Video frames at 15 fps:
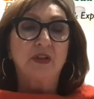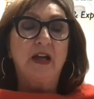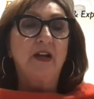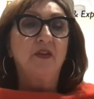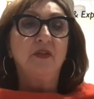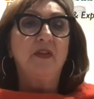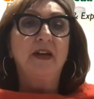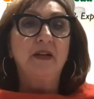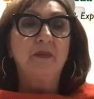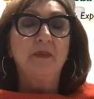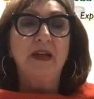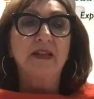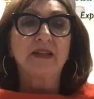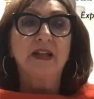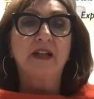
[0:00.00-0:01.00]
Ayurveda
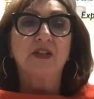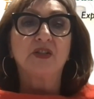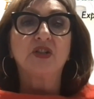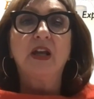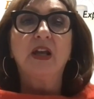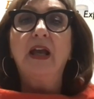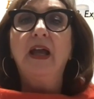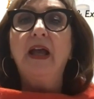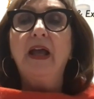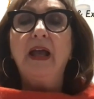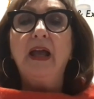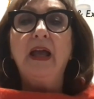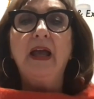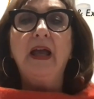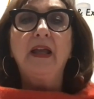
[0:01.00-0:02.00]
massage,
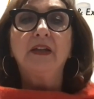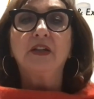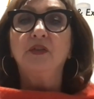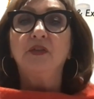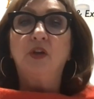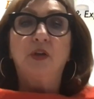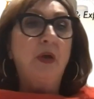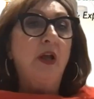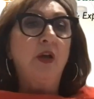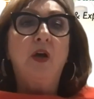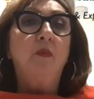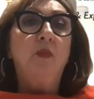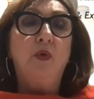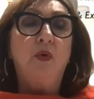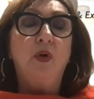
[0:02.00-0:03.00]
and not a
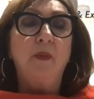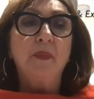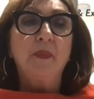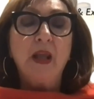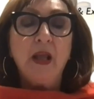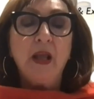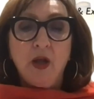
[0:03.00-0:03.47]
lot more.